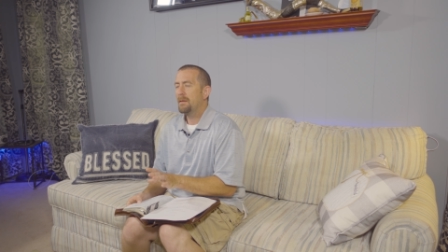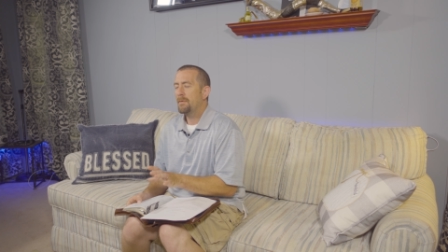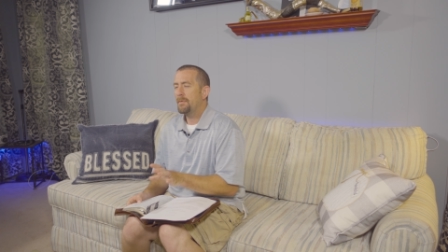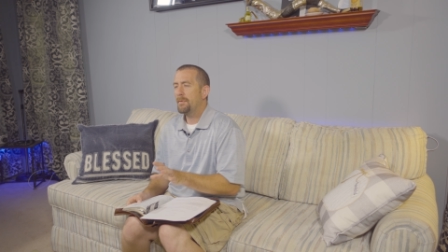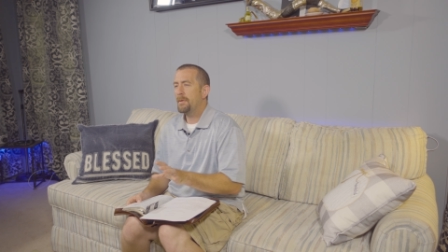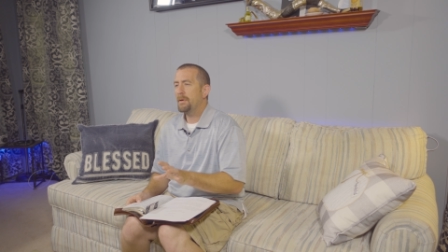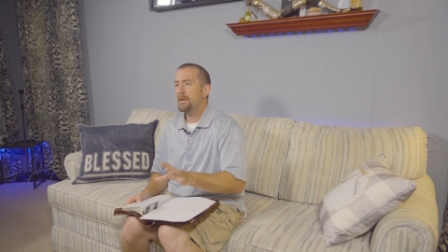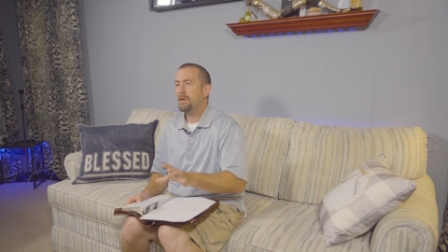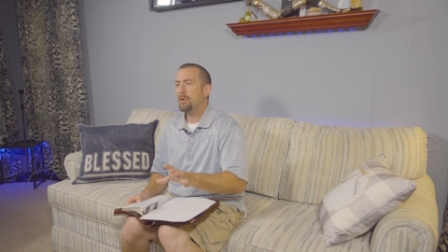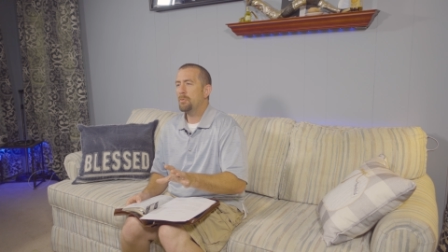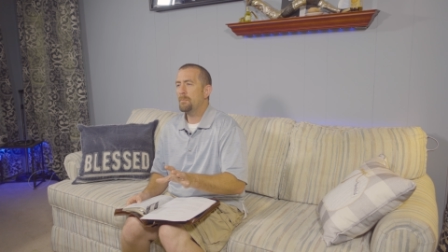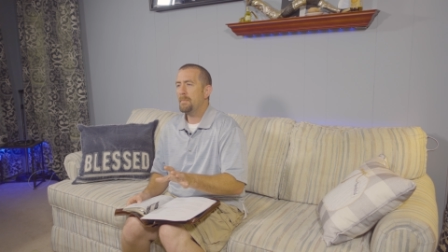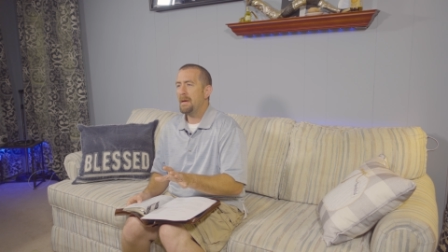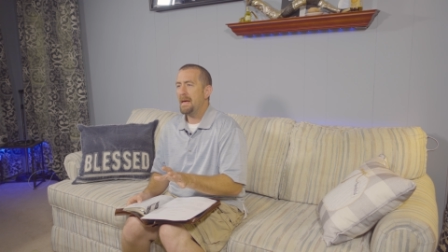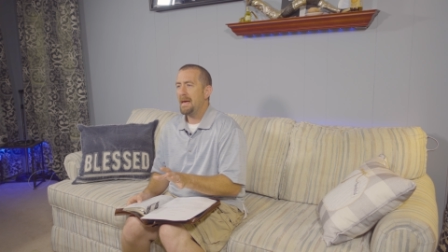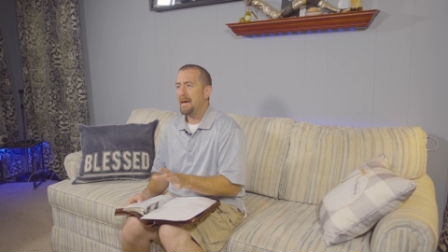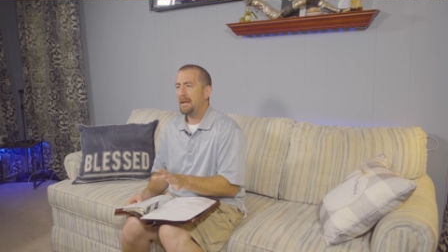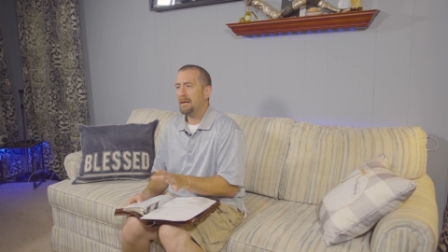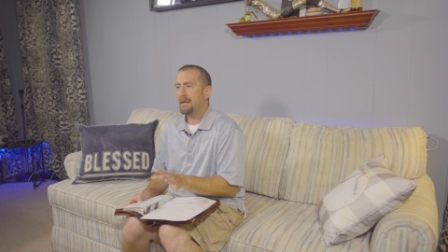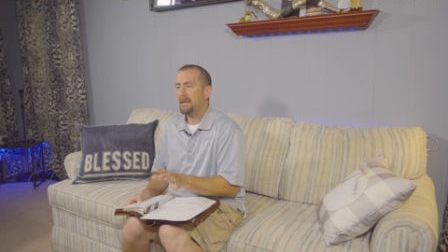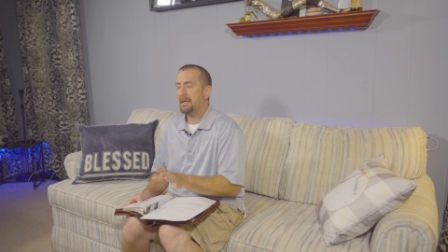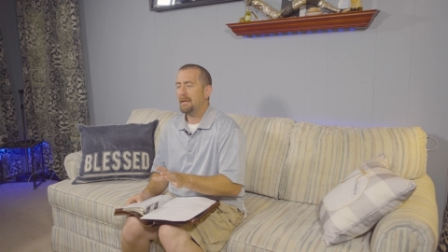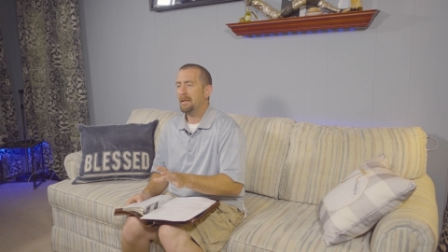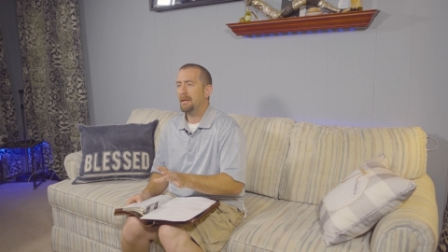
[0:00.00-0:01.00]
the
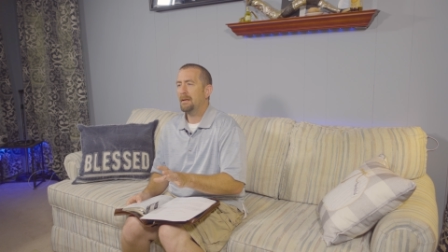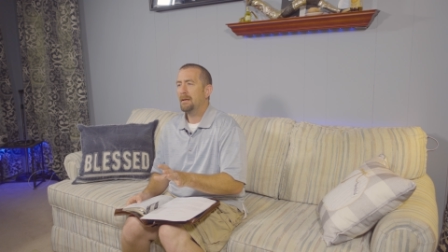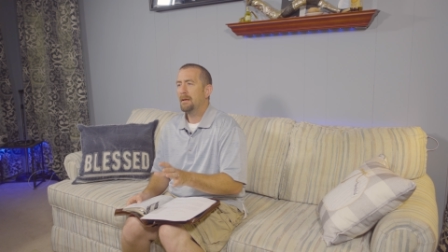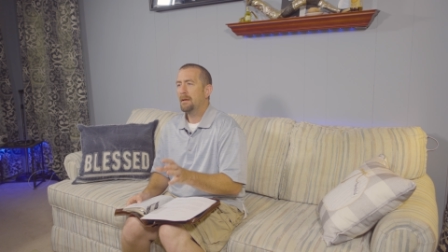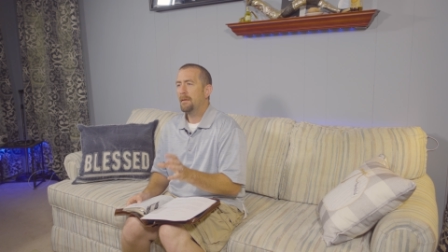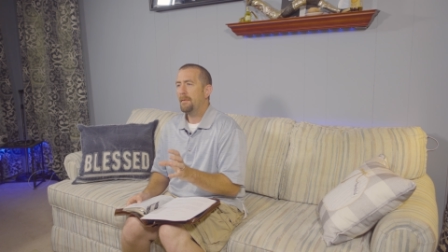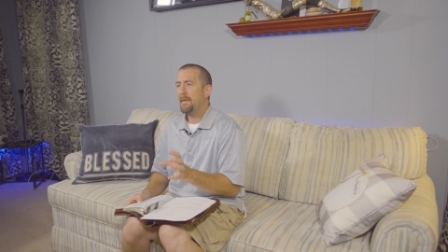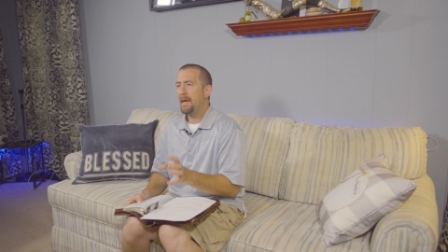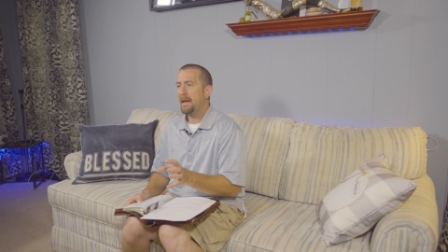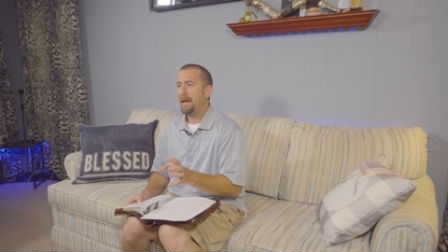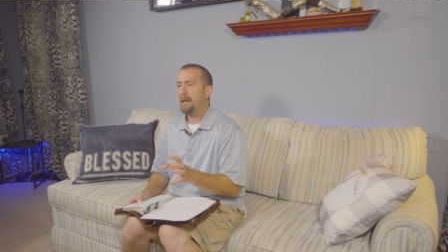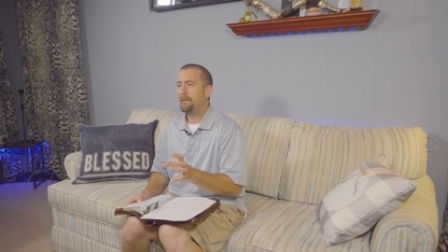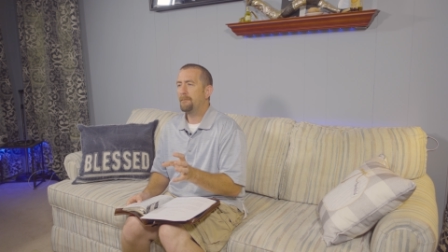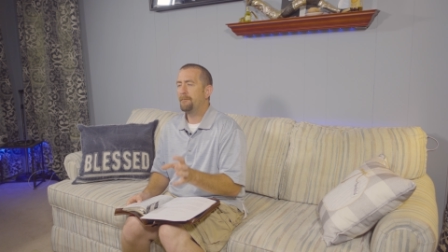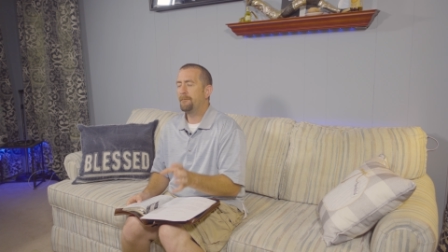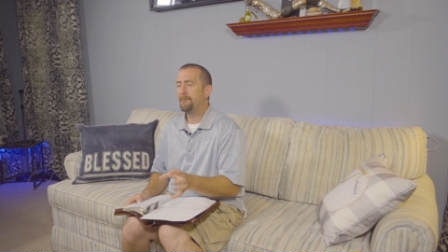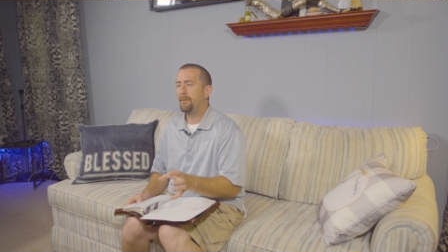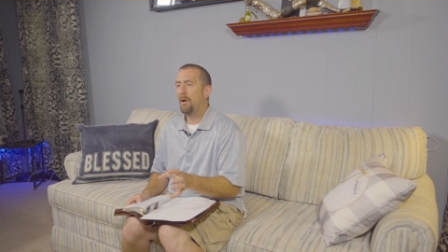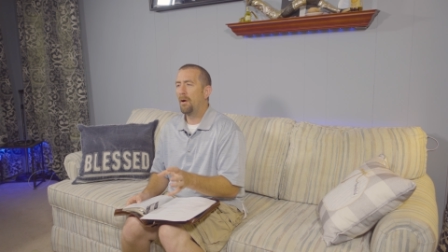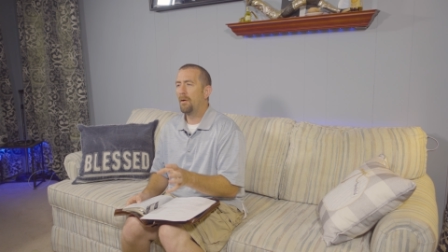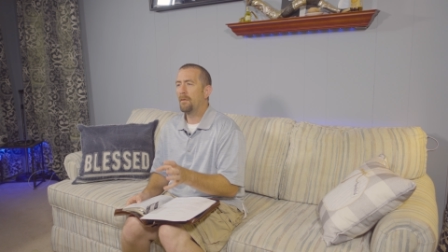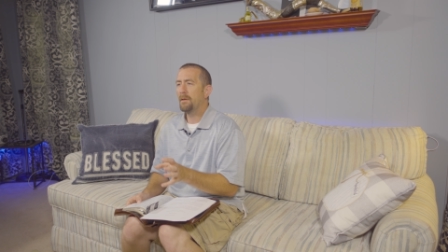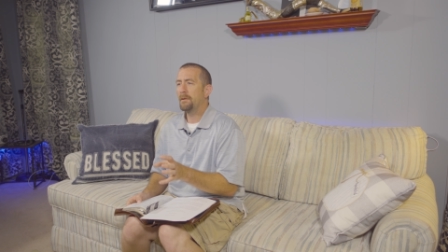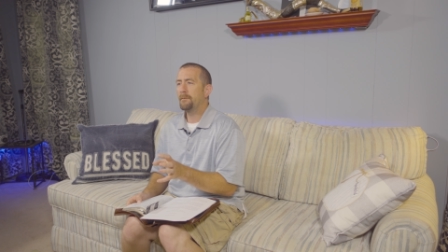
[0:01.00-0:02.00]
humanity that had
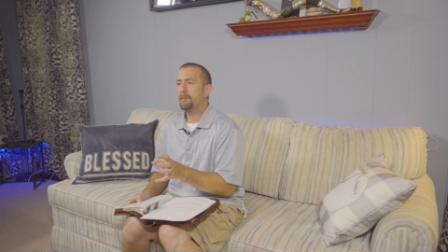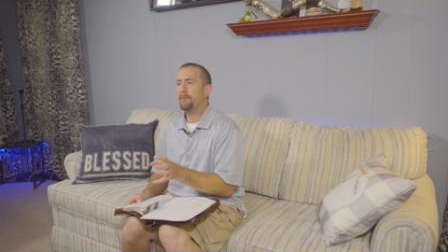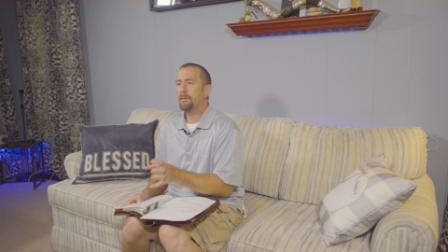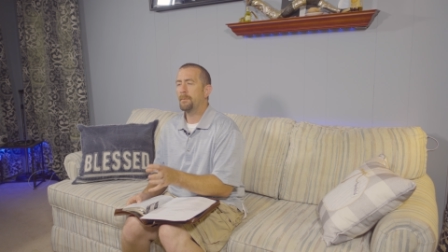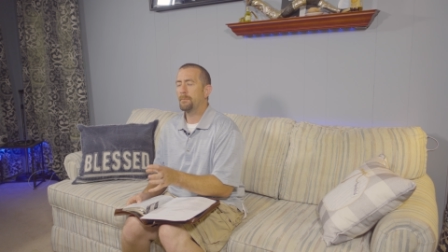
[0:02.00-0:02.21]
fallen